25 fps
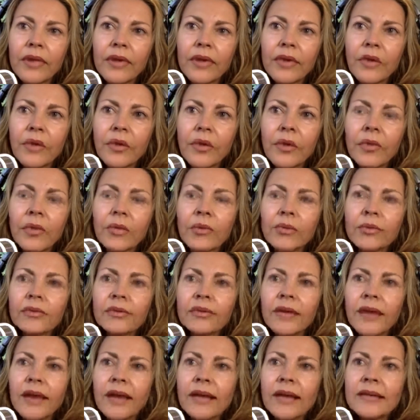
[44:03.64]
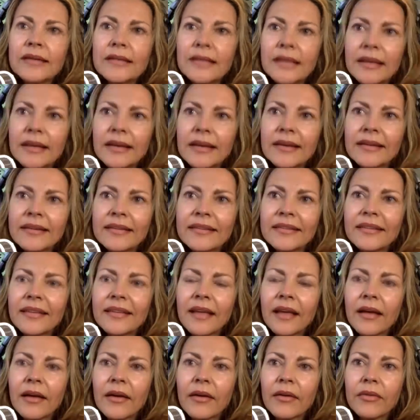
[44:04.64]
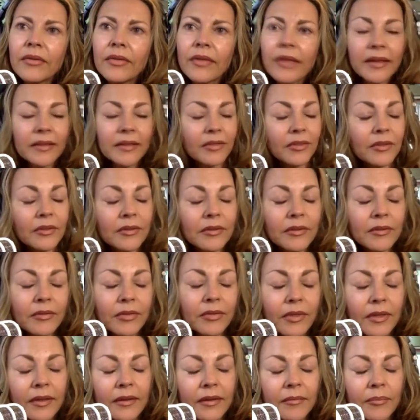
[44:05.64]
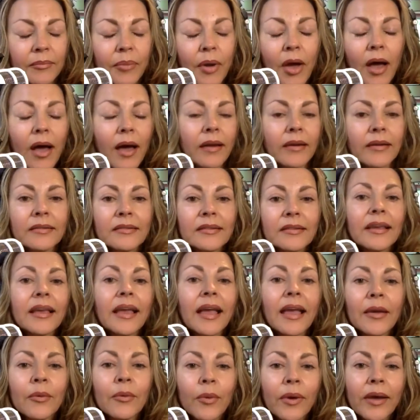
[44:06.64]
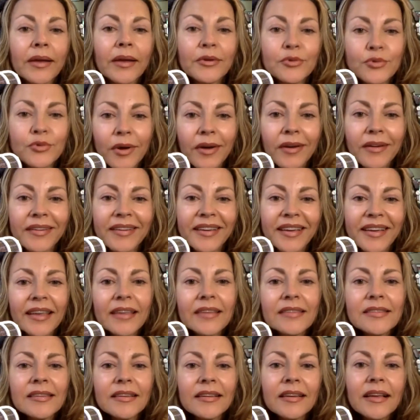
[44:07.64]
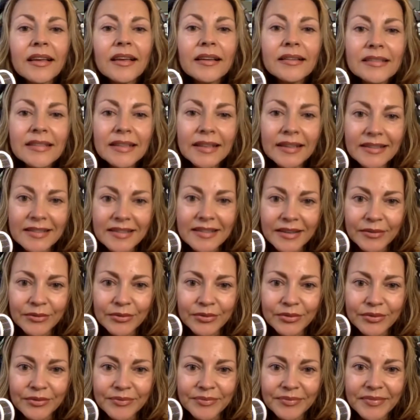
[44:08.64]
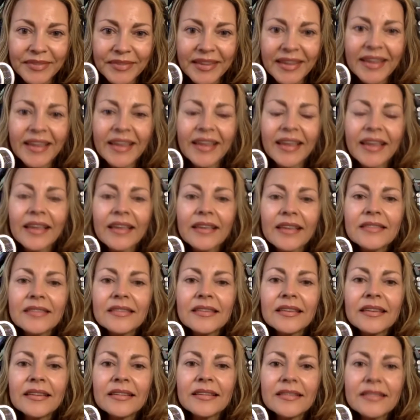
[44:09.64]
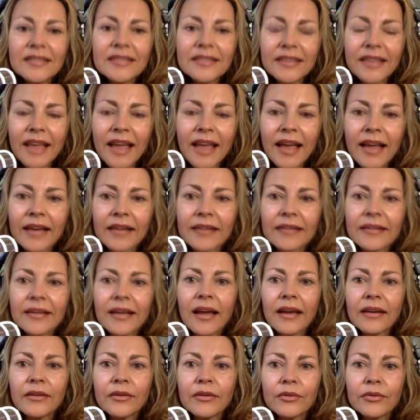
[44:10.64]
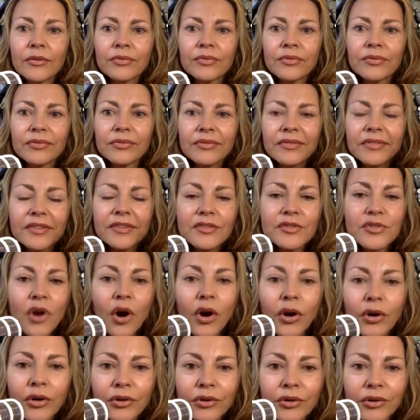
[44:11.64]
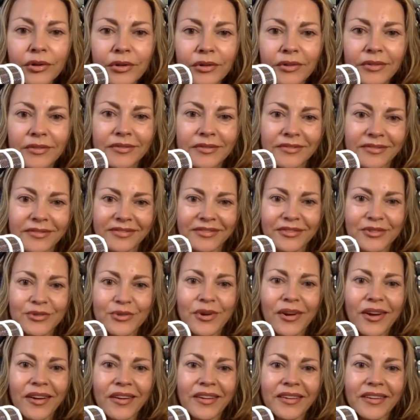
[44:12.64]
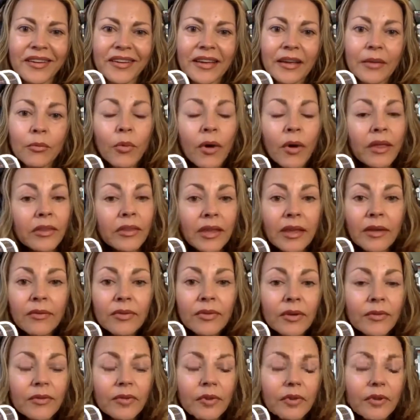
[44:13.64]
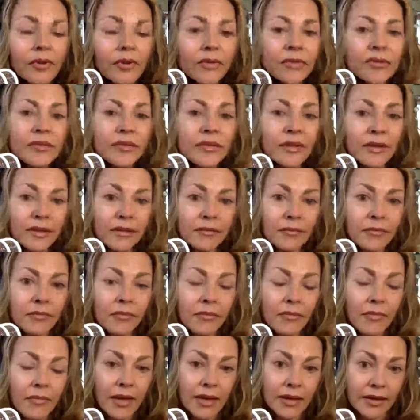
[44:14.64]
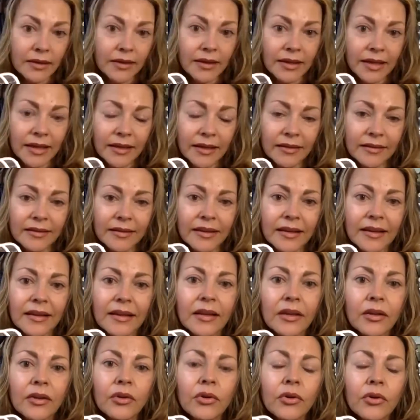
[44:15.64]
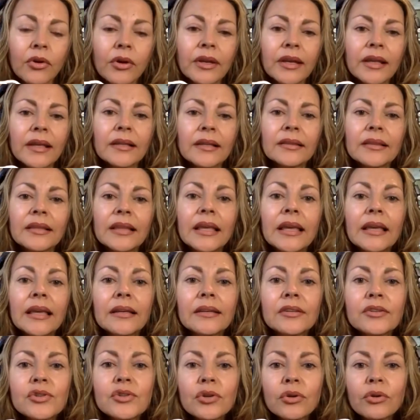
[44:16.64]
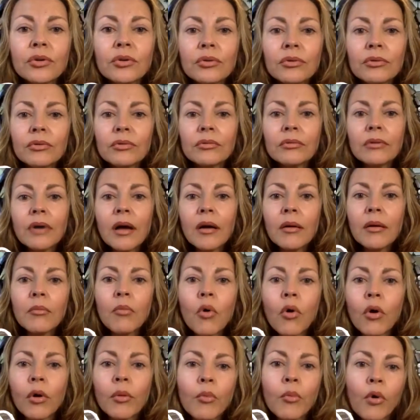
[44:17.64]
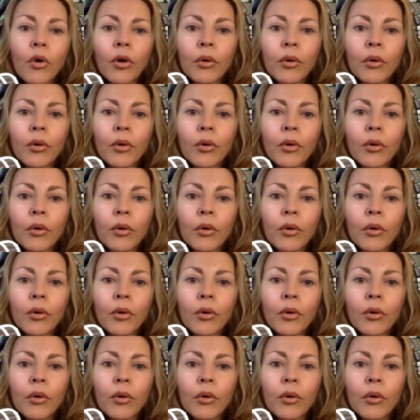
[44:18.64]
old idea, like the pot is a gateway drug. Is it addictive? Is it that kind of starter drug? Even if you're using it medically, could it lead to more,